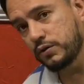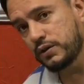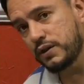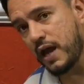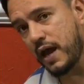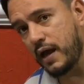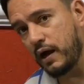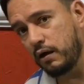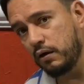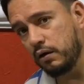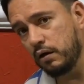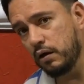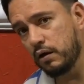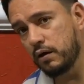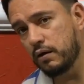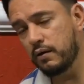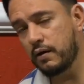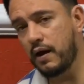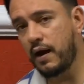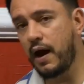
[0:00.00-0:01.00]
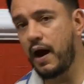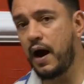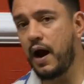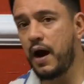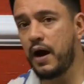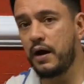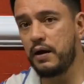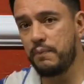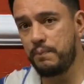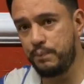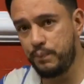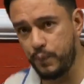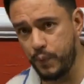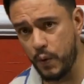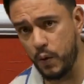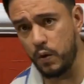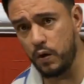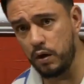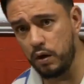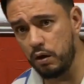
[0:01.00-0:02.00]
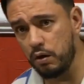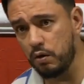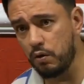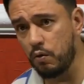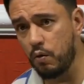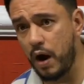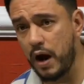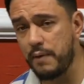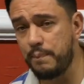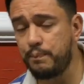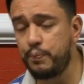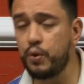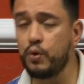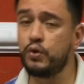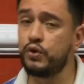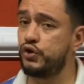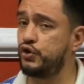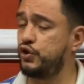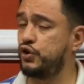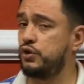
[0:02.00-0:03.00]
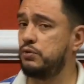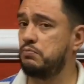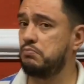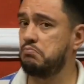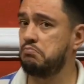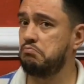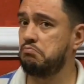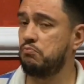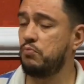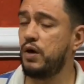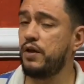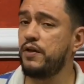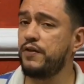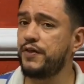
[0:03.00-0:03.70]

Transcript: down, I pull or I push? What do you